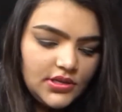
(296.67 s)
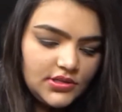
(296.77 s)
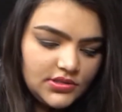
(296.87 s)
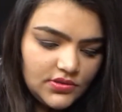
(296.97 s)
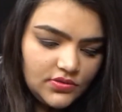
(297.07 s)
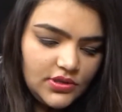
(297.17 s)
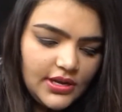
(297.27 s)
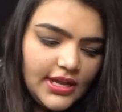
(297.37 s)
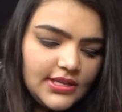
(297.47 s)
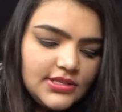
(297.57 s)
So the
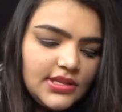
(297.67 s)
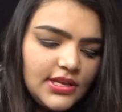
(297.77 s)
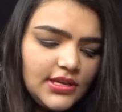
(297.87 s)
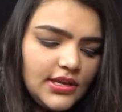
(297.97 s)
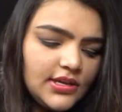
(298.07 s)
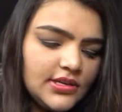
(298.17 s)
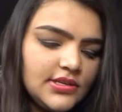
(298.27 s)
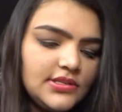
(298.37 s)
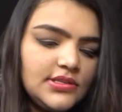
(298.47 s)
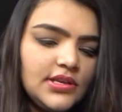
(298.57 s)
next thing
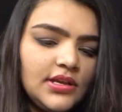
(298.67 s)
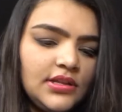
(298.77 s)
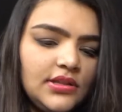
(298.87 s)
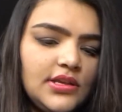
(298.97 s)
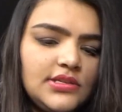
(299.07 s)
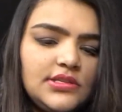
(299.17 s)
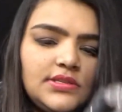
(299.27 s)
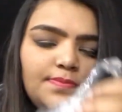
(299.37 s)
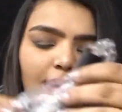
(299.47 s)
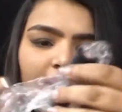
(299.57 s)
is
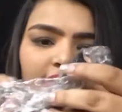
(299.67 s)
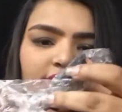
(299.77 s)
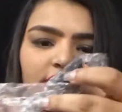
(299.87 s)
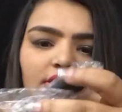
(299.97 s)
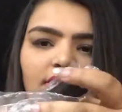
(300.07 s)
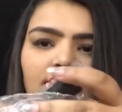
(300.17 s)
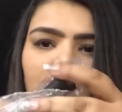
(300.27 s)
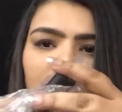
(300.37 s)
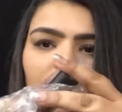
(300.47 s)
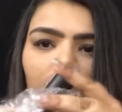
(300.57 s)
this packed in
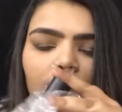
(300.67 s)
this